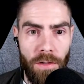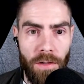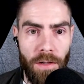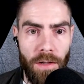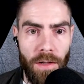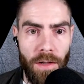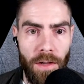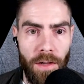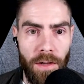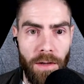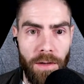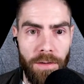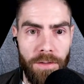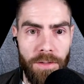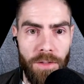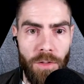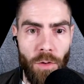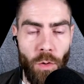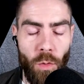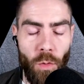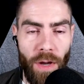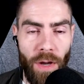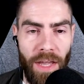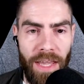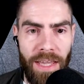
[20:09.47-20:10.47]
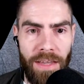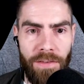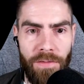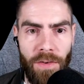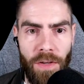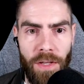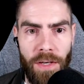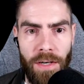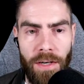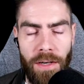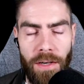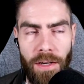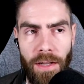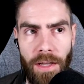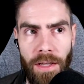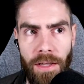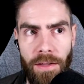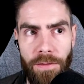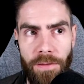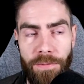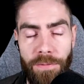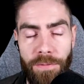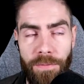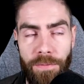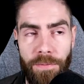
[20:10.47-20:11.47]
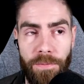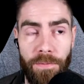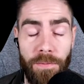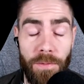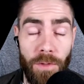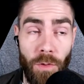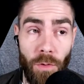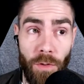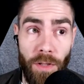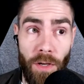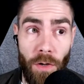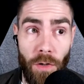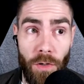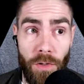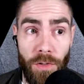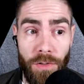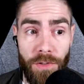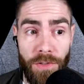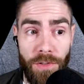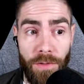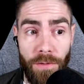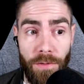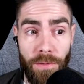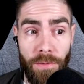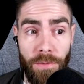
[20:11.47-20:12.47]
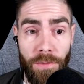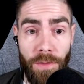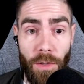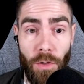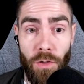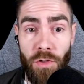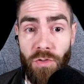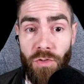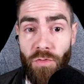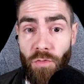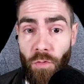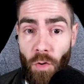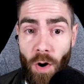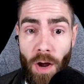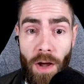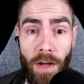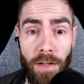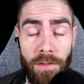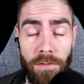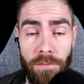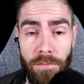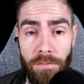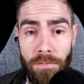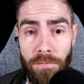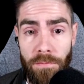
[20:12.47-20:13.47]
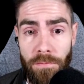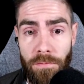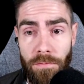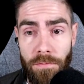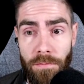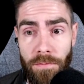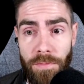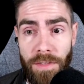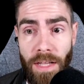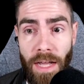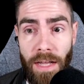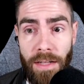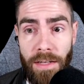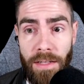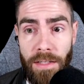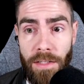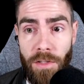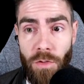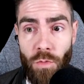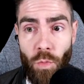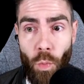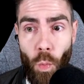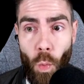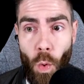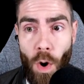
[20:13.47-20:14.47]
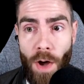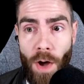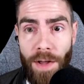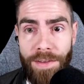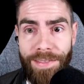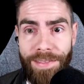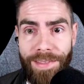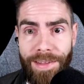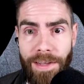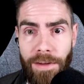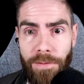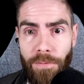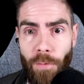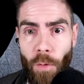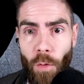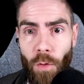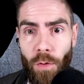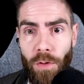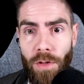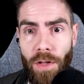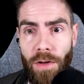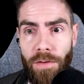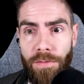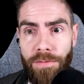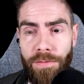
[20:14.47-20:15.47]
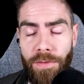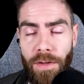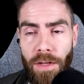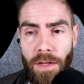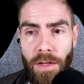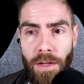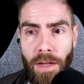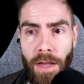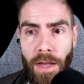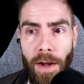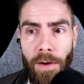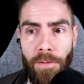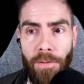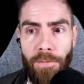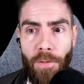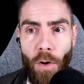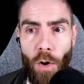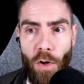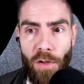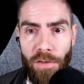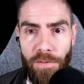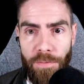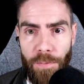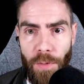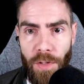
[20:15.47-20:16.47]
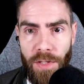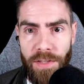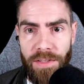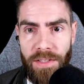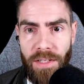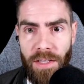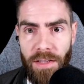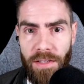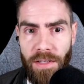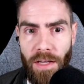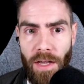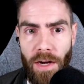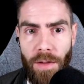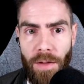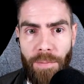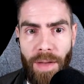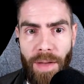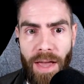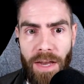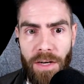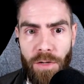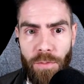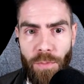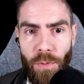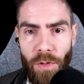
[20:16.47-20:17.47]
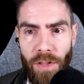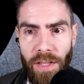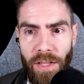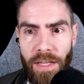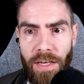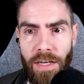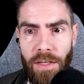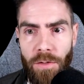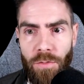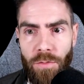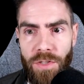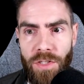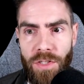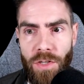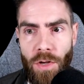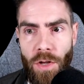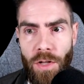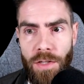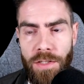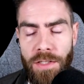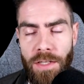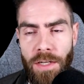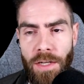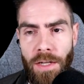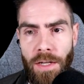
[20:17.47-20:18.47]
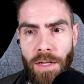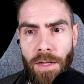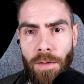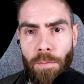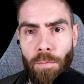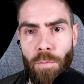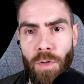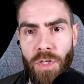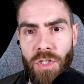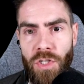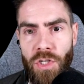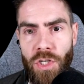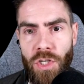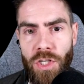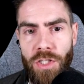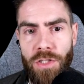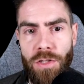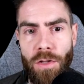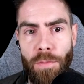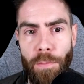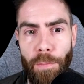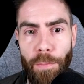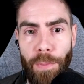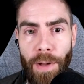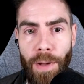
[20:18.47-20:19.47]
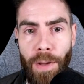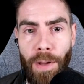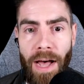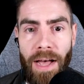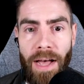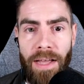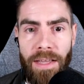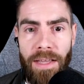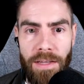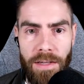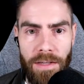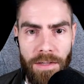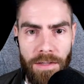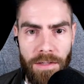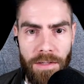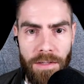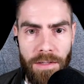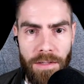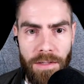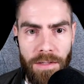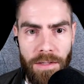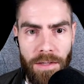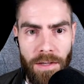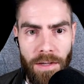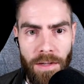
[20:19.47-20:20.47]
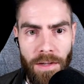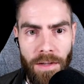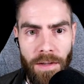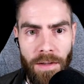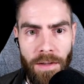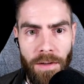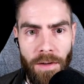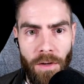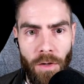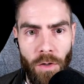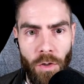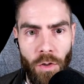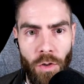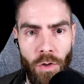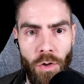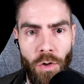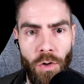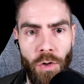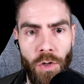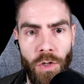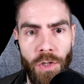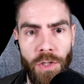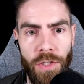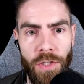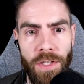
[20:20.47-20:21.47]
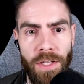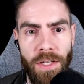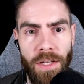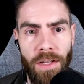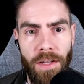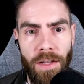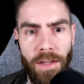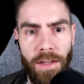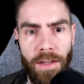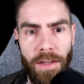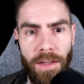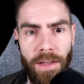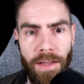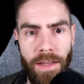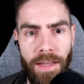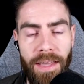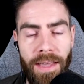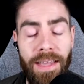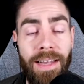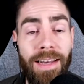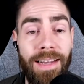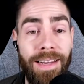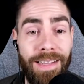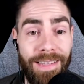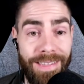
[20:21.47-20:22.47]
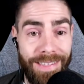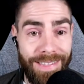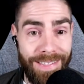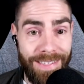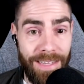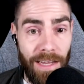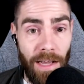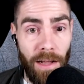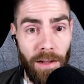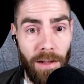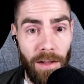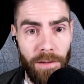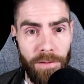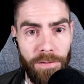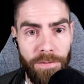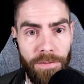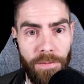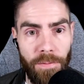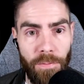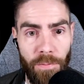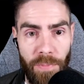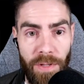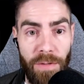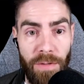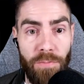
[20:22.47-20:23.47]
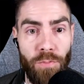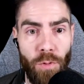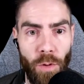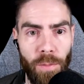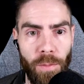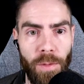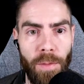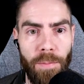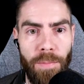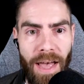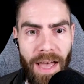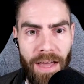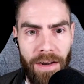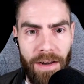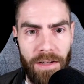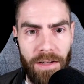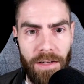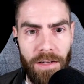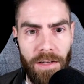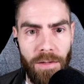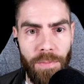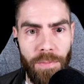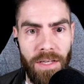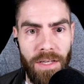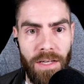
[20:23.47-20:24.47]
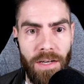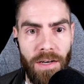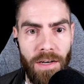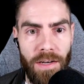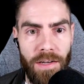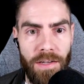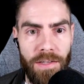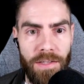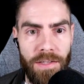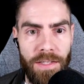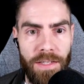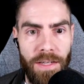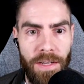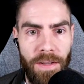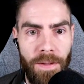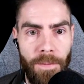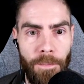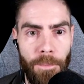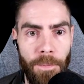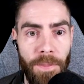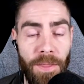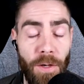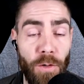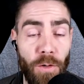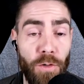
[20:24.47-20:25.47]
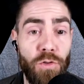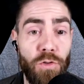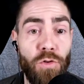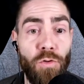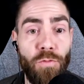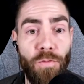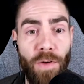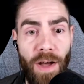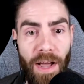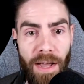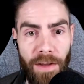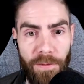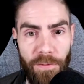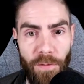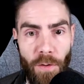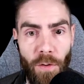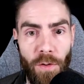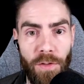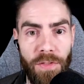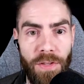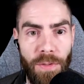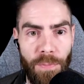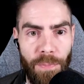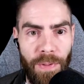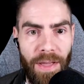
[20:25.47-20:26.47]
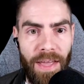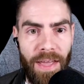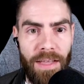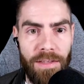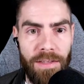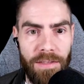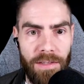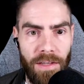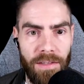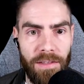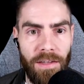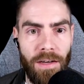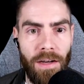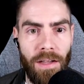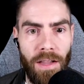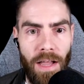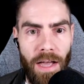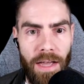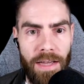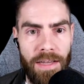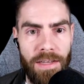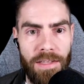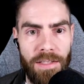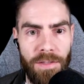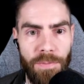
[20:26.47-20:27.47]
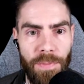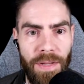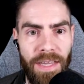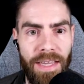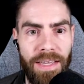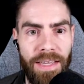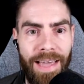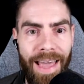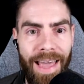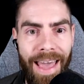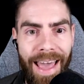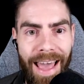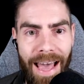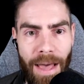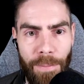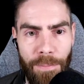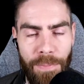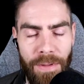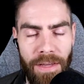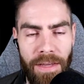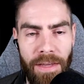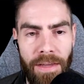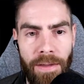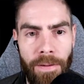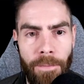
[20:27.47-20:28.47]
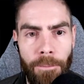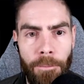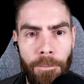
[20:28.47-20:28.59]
Uh, so even if so, there's there's fraud that is one level of involvement in kind of manipulating results, but just the bias could in itself be problematic because their survival depends on clients being happy